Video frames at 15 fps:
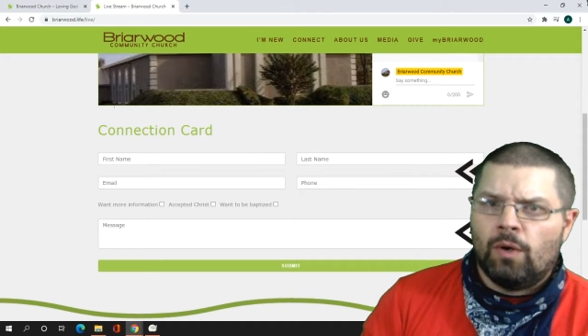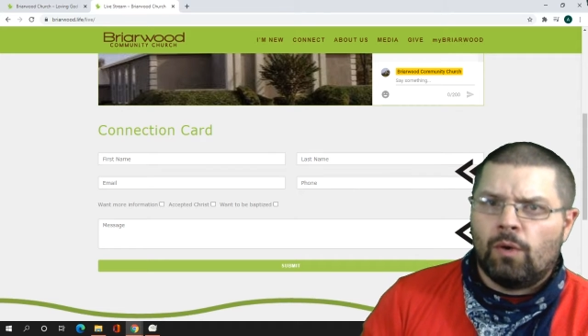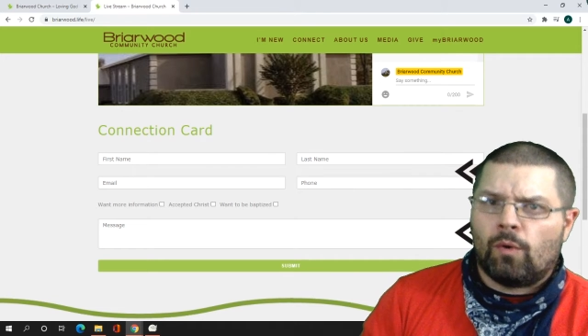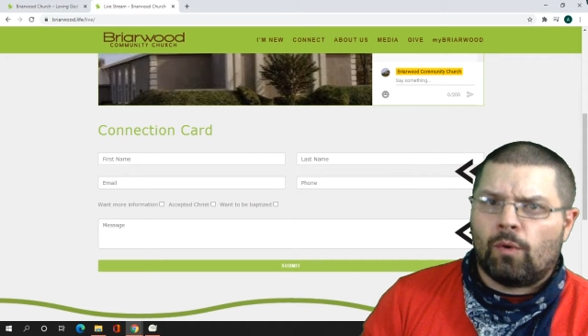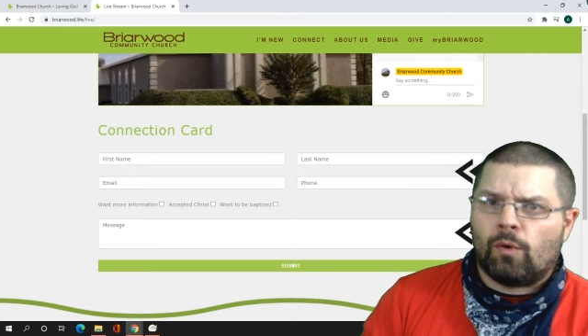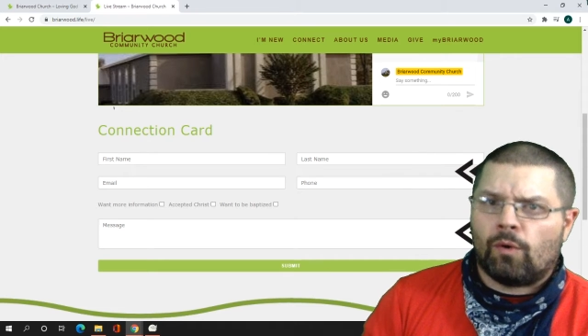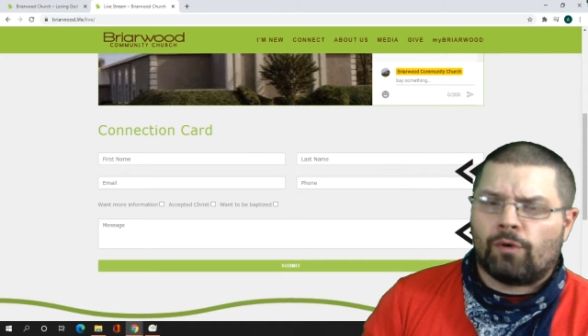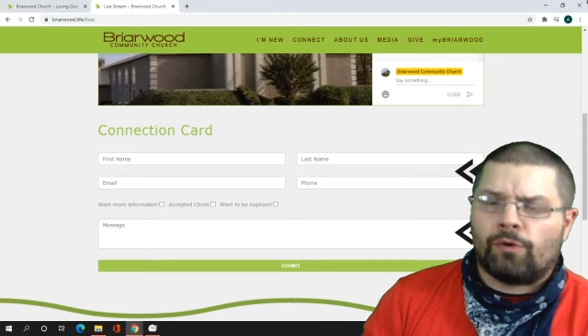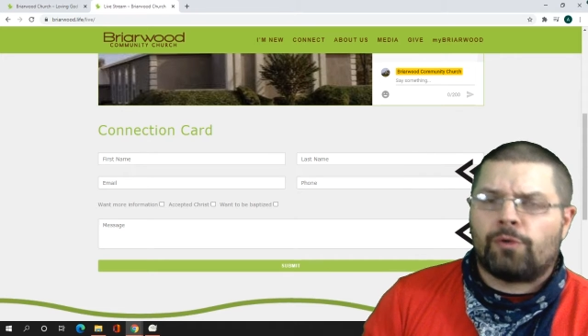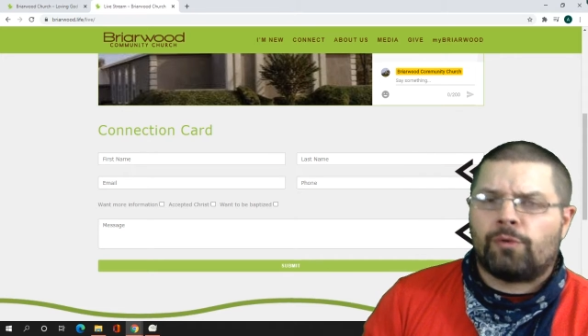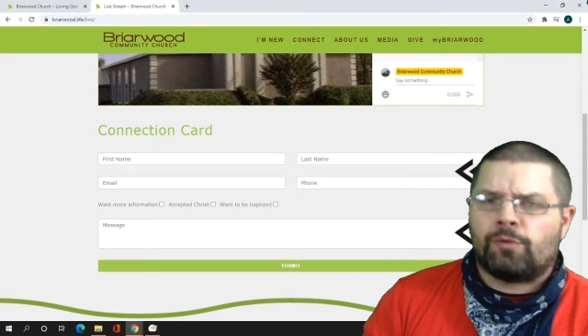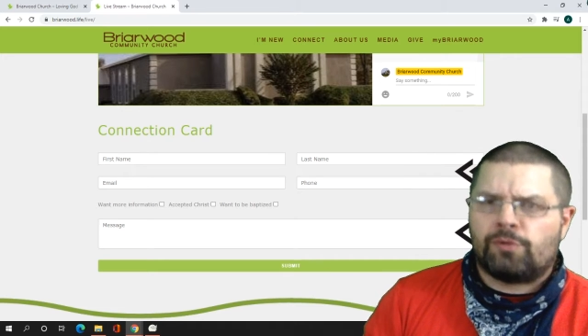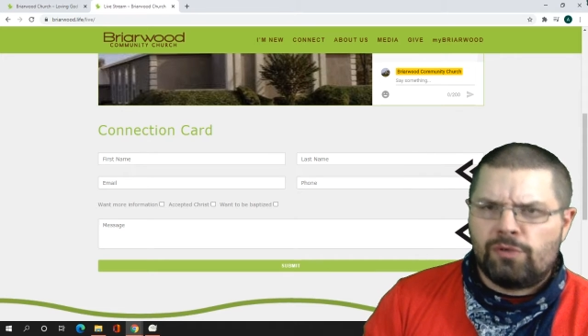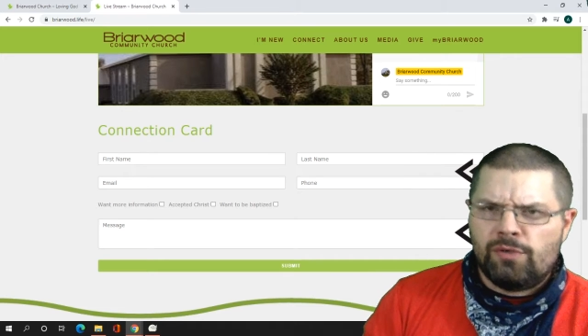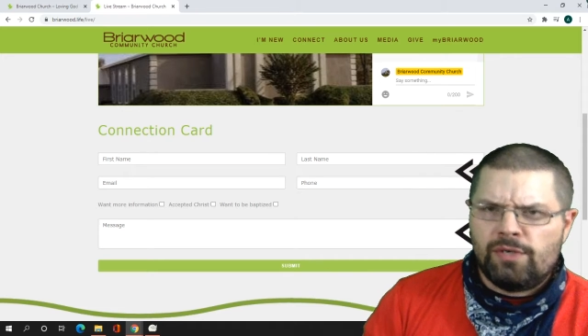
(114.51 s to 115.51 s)
or
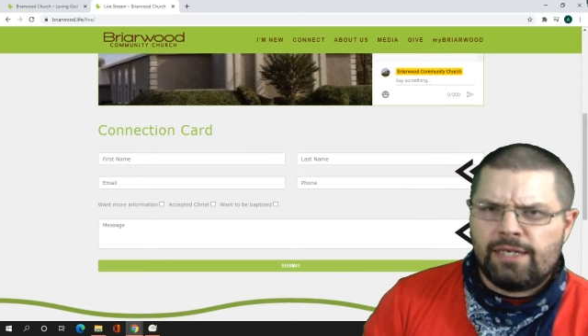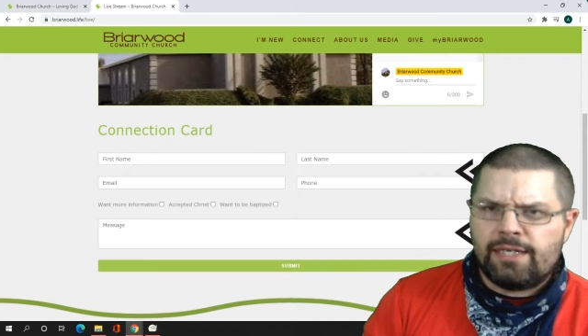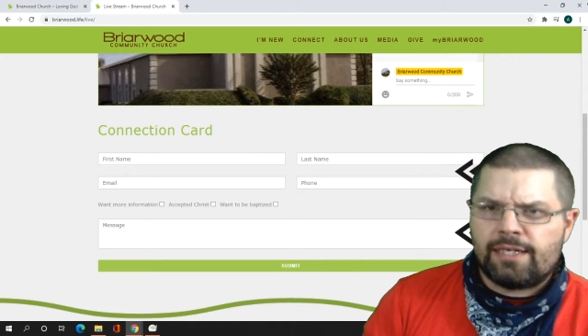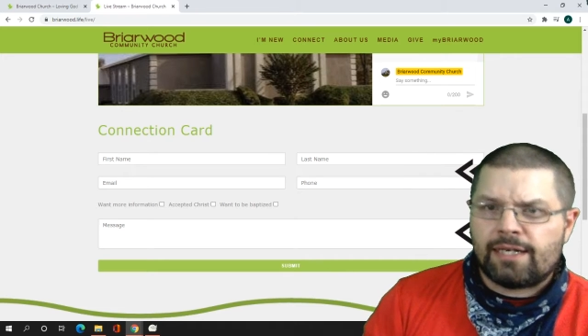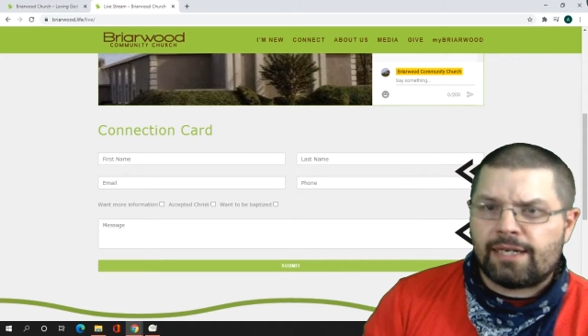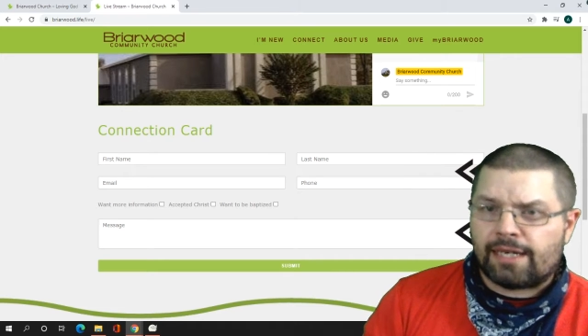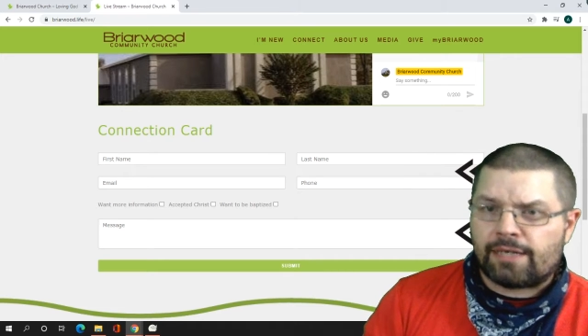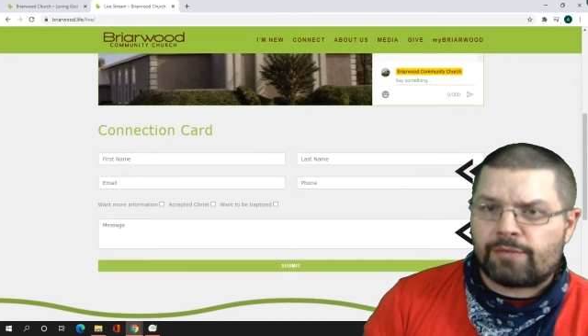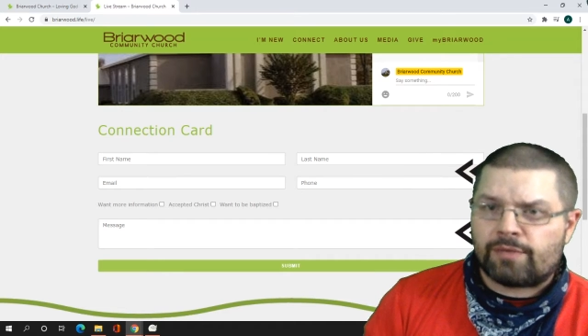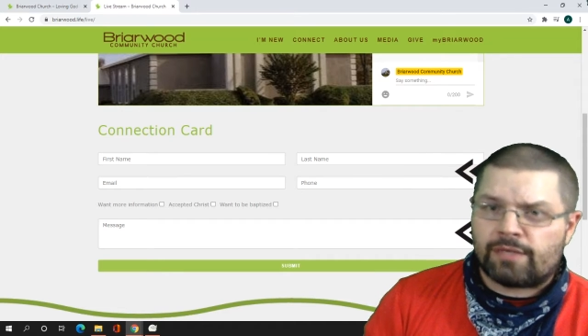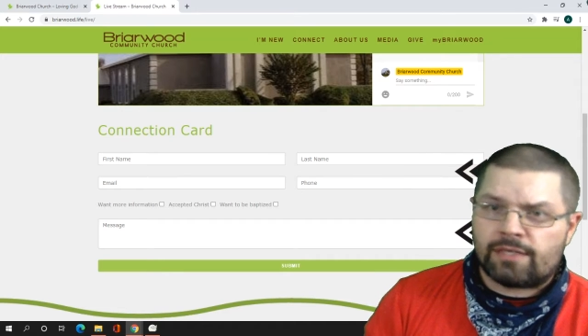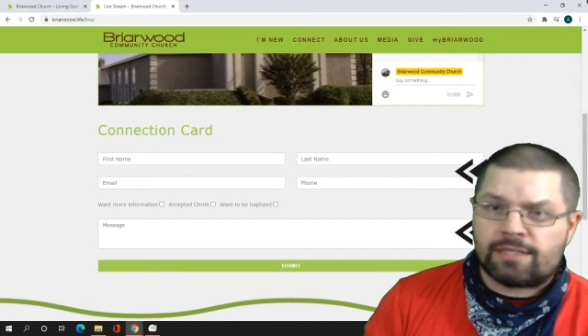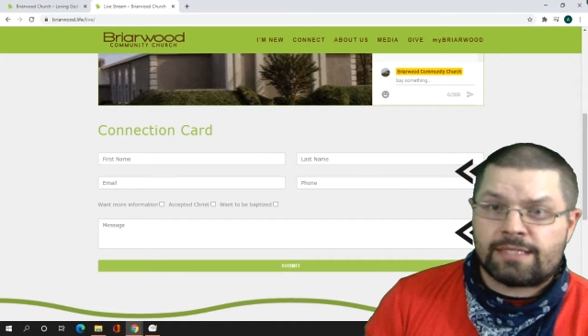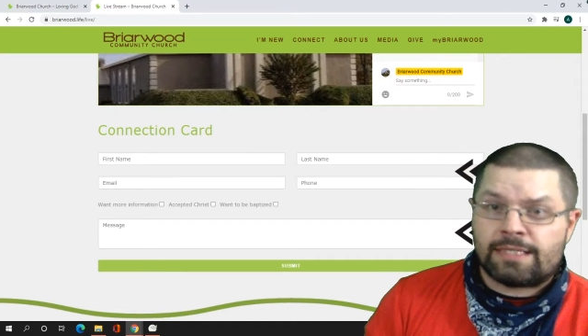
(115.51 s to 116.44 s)
you need to connect with us